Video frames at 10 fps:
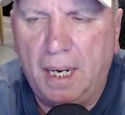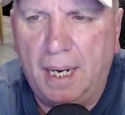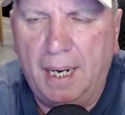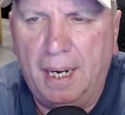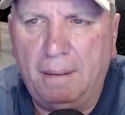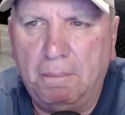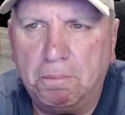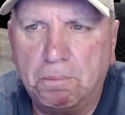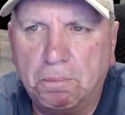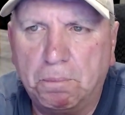
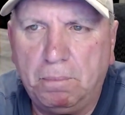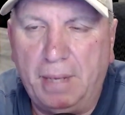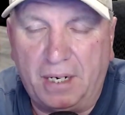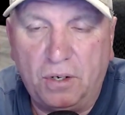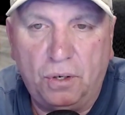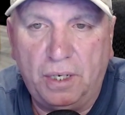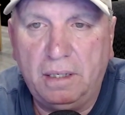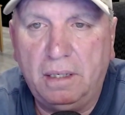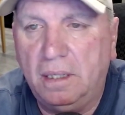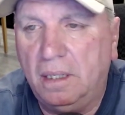Um, they
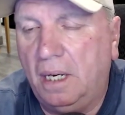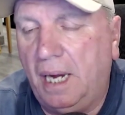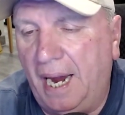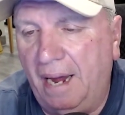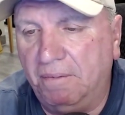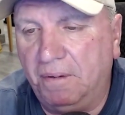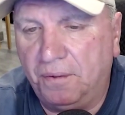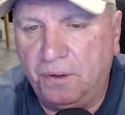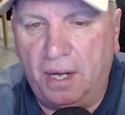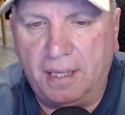could have
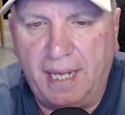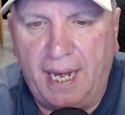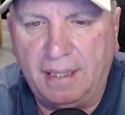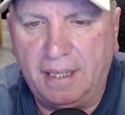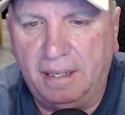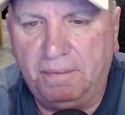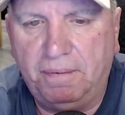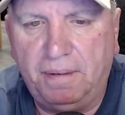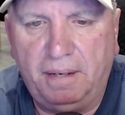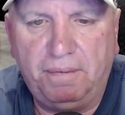thought that that if
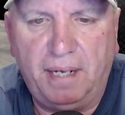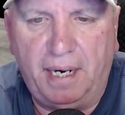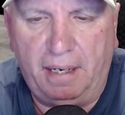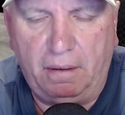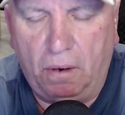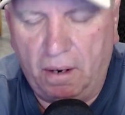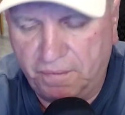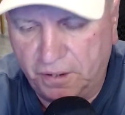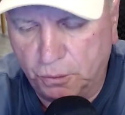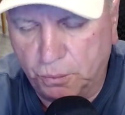if they
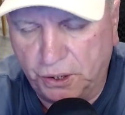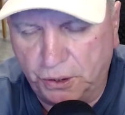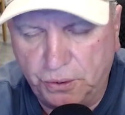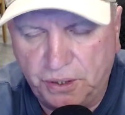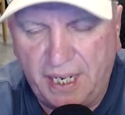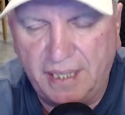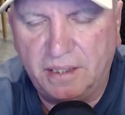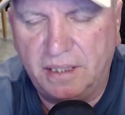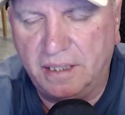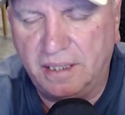offered the reduced
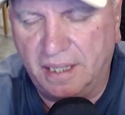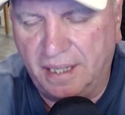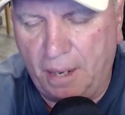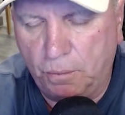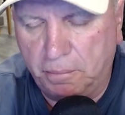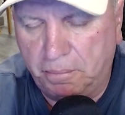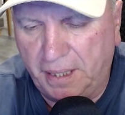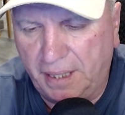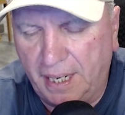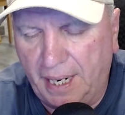sentences, that that would
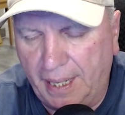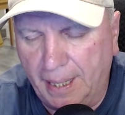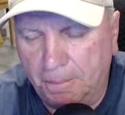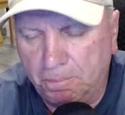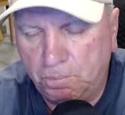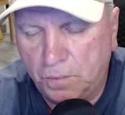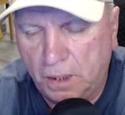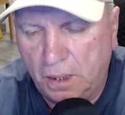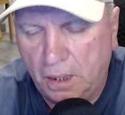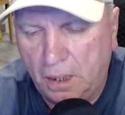be a um,
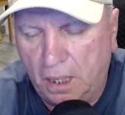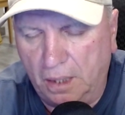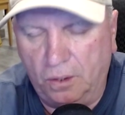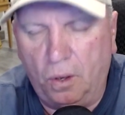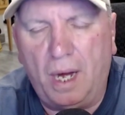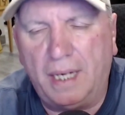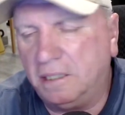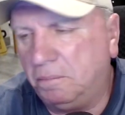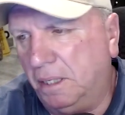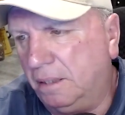a
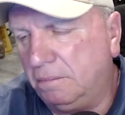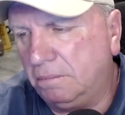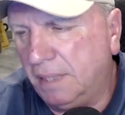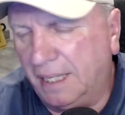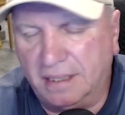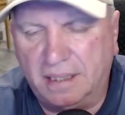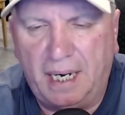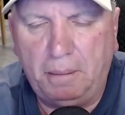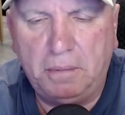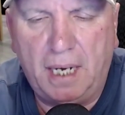loss. But at the
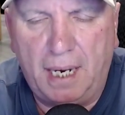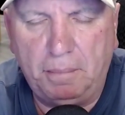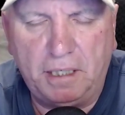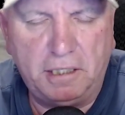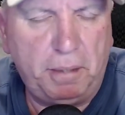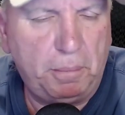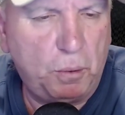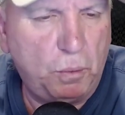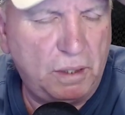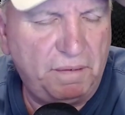same time, these
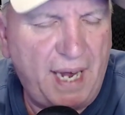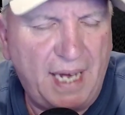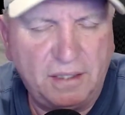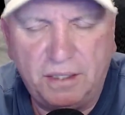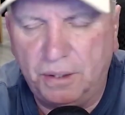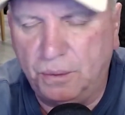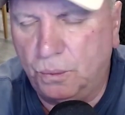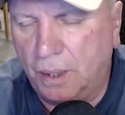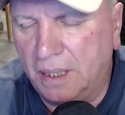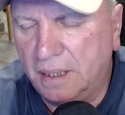people would have had
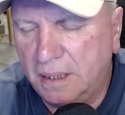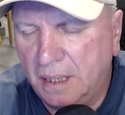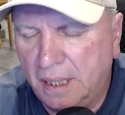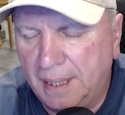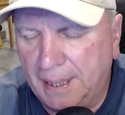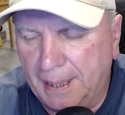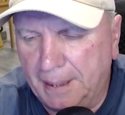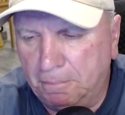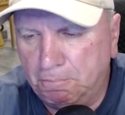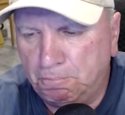to uh,
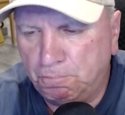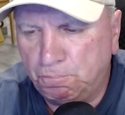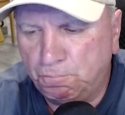um,